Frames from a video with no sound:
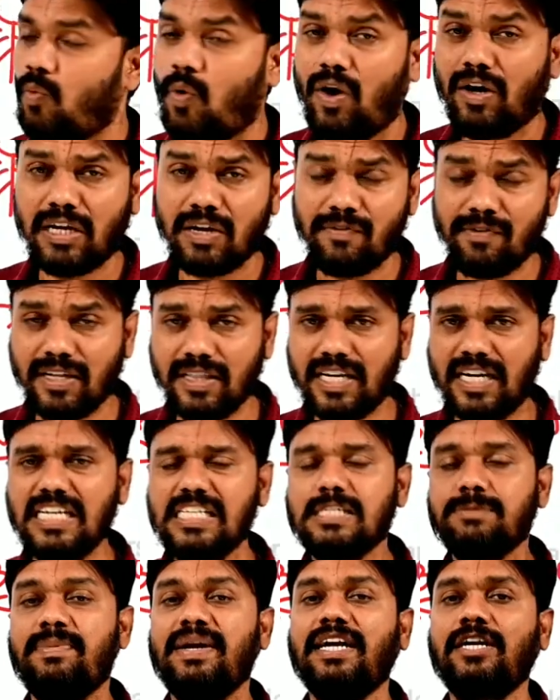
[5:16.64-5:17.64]
Whatever that
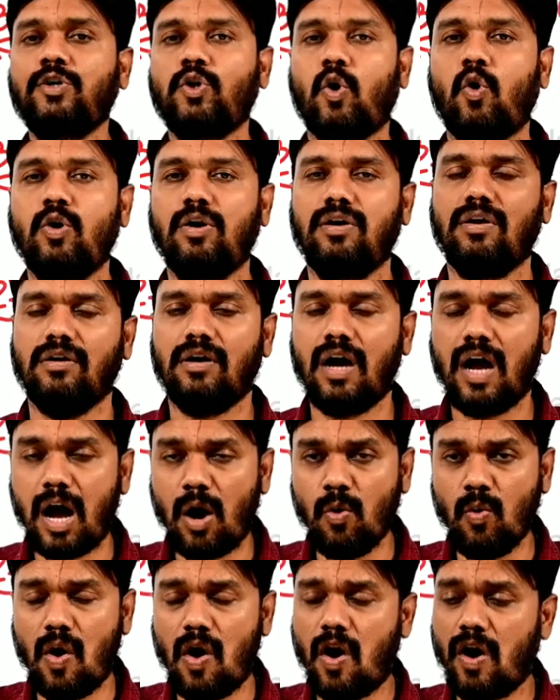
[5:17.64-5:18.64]
is being told,
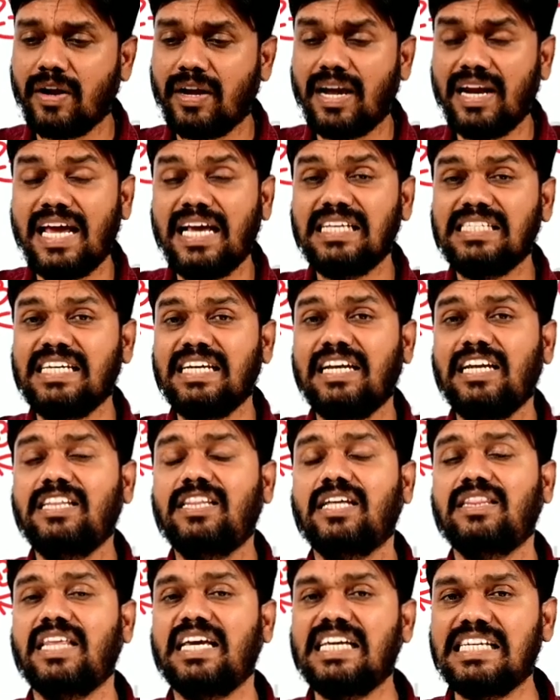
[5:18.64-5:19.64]
how
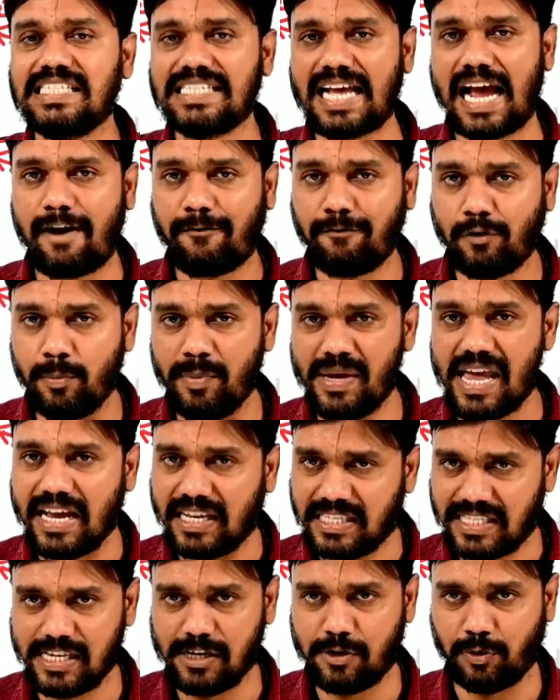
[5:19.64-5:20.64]
organizingly the things have to be
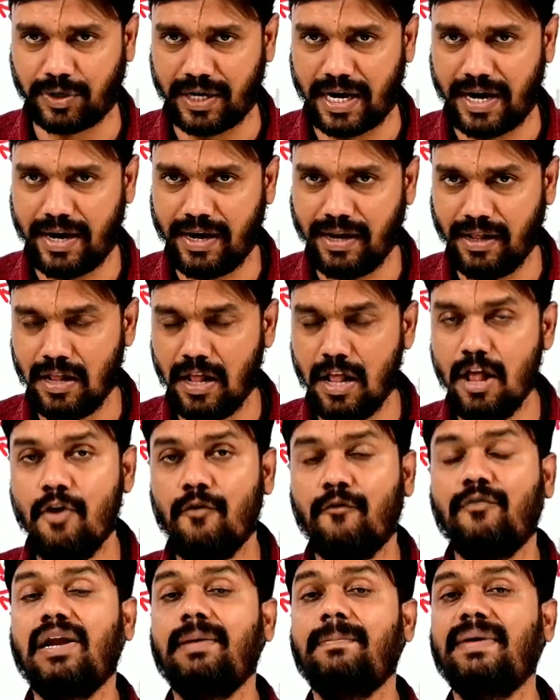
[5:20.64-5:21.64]
executed
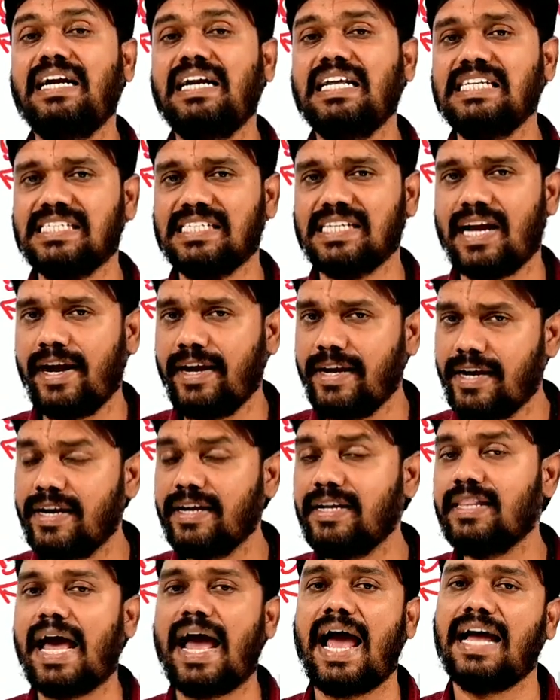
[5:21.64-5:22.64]
will be
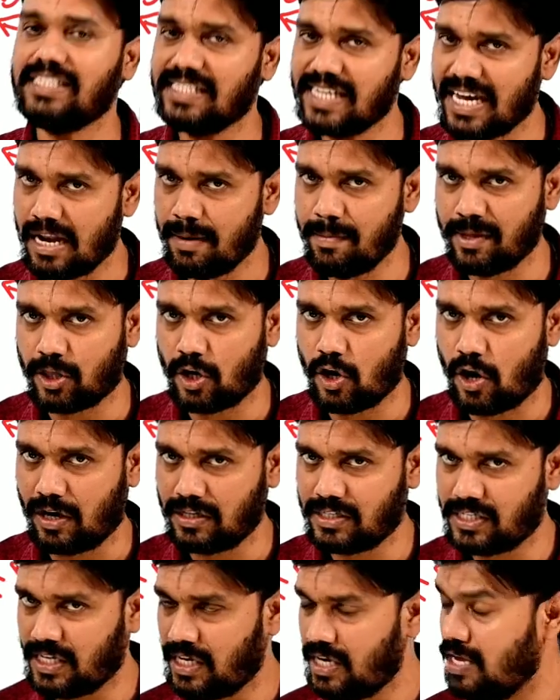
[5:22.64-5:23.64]
decided in the Agile
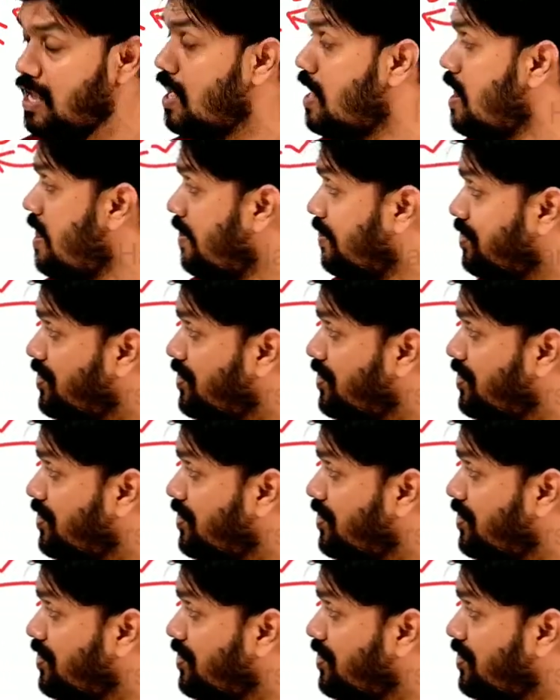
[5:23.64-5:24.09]
methodology.